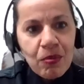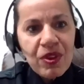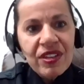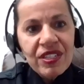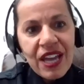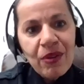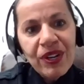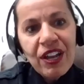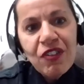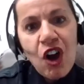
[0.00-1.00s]
with
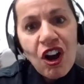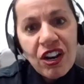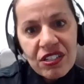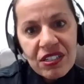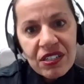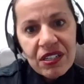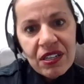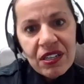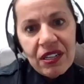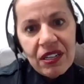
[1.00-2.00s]
integrity of heart.
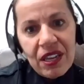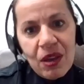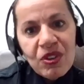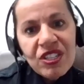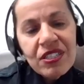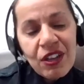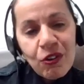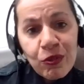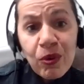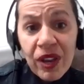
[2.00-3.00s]
And with
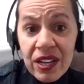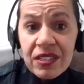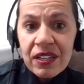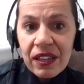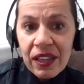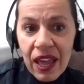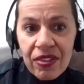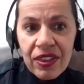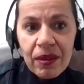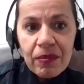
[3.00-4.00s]
skillful hands, he
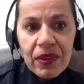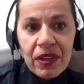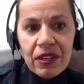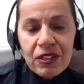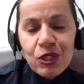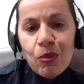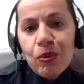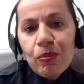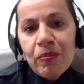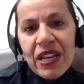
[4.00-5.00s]
led them.
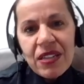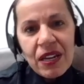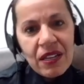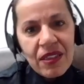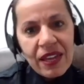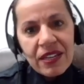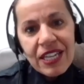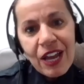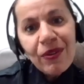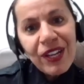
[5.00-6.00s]
So maintaining that
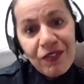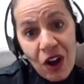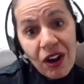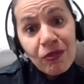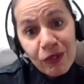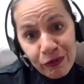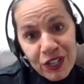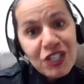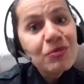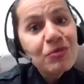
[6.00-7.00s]
integrity of heart
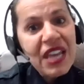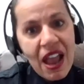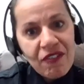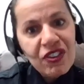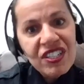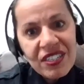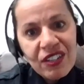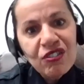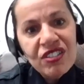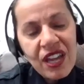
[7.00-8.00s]
refreshes me every
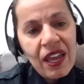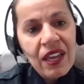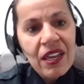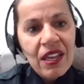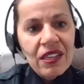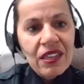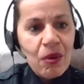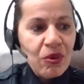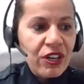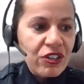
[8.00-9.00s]
single day
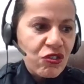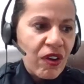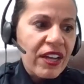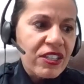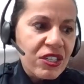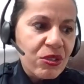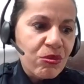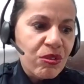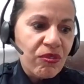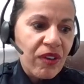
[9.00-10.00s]
that we are trying to
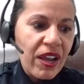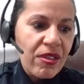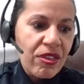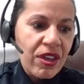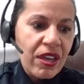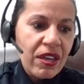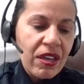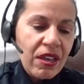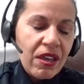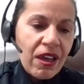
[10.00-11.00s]
do the right thing.
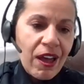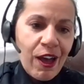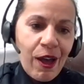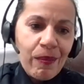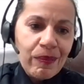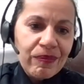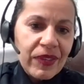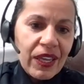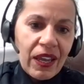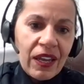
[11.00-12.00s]
And
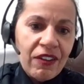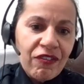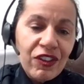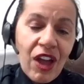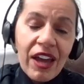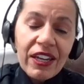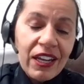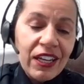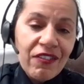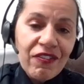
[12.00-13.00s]
if not
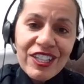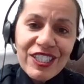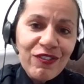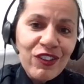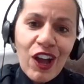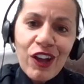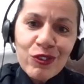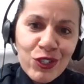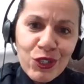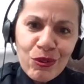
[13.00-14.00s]
any of us, if not
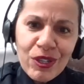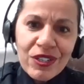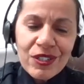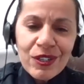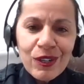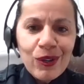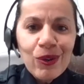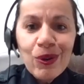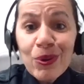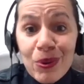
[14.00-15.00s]
your students,
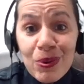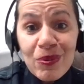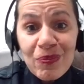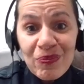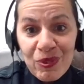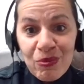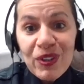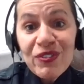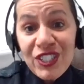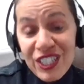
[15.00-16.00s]
who?
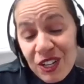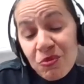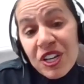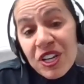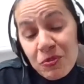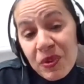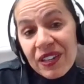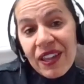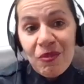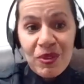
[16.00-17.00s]
We've seen what it's
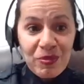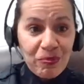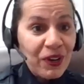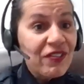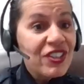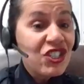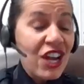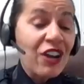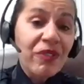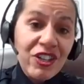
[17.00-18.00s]
been like with previous
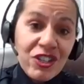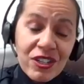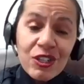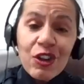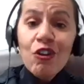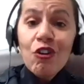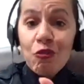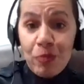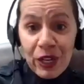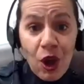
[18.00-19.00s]
generations
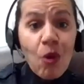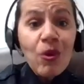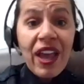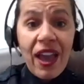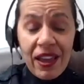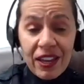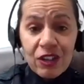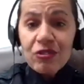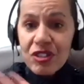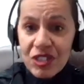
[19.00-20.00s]
who've been okay
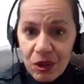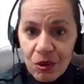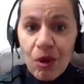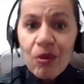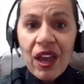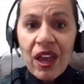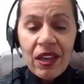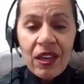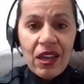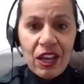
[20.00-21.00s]
and are still
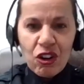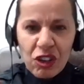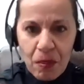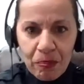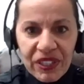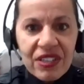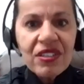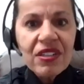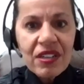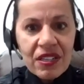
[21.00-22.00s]
okay and are
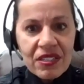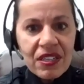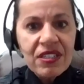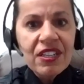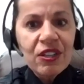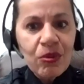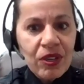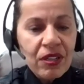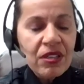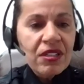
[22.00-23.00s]
complicit in this
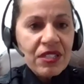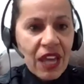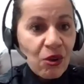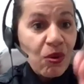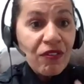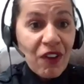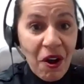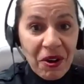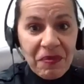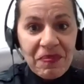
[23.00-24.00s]
continuing cycle of
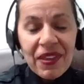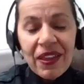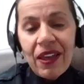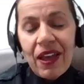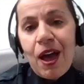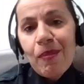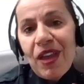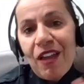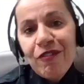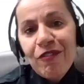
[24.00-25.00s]
harm.
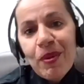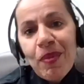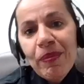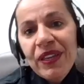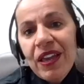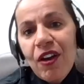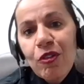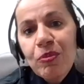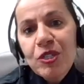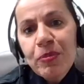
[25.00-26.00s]
And from a public
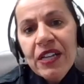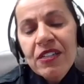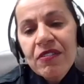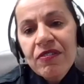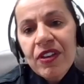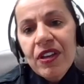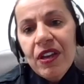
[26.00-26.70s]
health perspective,